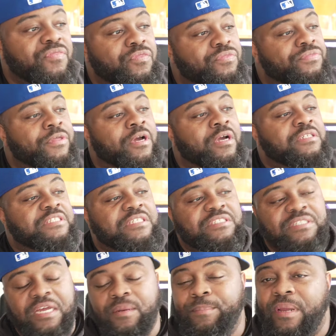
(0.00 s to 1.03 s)
the
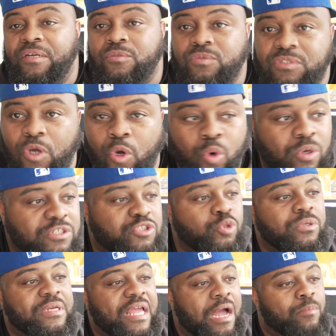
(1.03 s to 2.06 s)
Cincinnati Bengals 0 2.
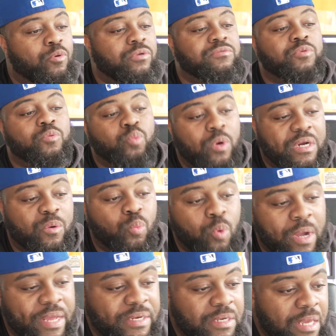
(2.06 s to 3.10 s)
The Cowboys were 1
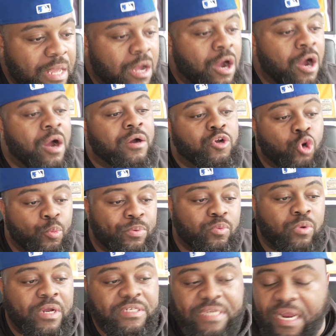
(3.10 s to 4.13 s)
1. Um, Cooper
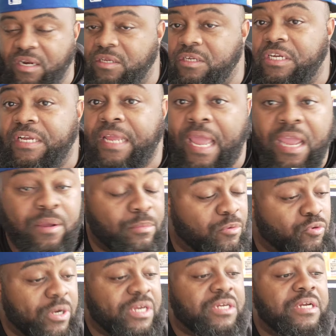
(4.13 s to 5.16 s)
Rush had a good game, a
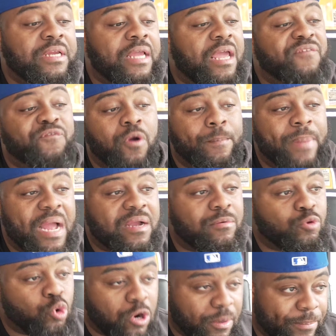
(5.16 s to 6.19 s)
really good game for a backup
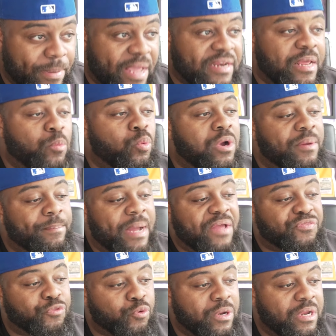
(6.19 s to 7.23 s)
quarterback. They won by
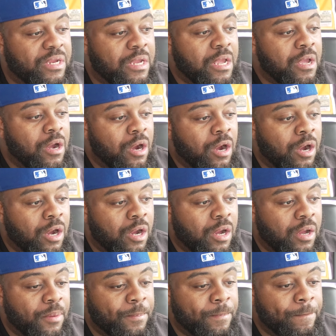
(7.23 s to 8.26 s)
three.
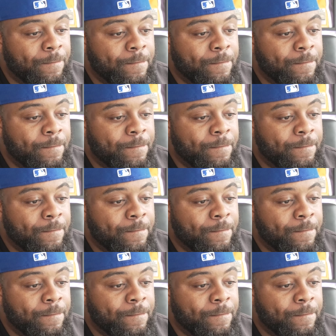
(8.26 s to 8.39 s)
Um,